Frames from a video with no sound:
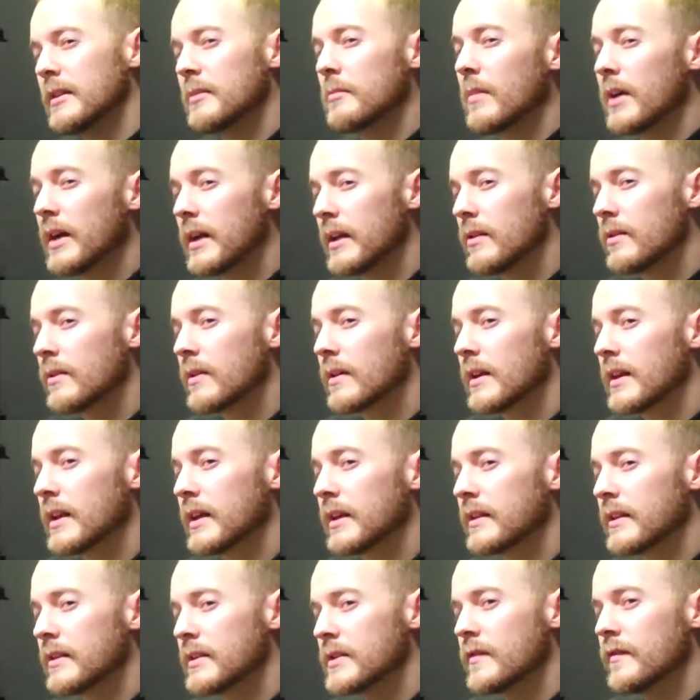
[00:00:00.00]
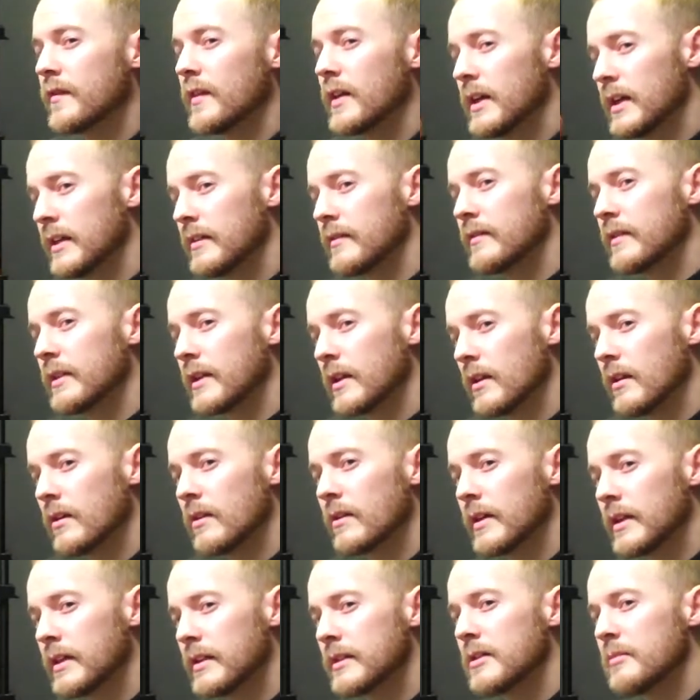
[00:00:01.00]
It might look like there's 5 little
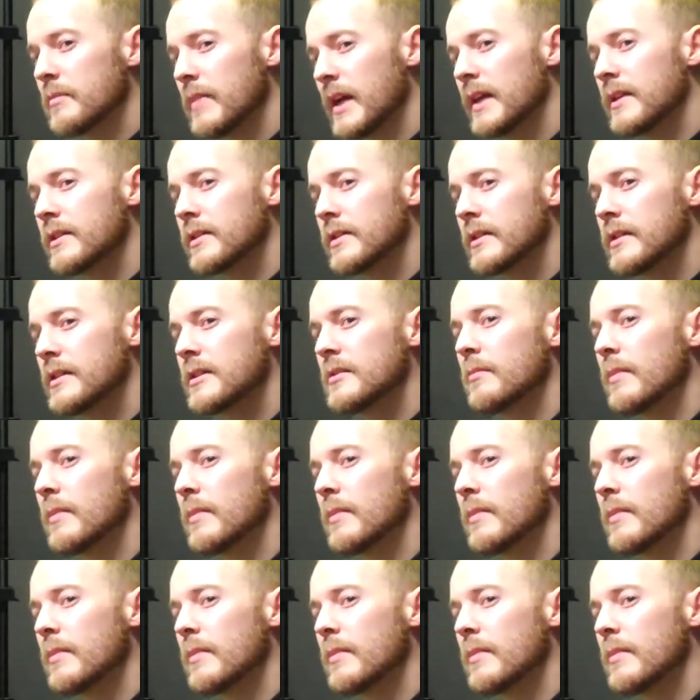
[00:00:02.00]
oriented patches,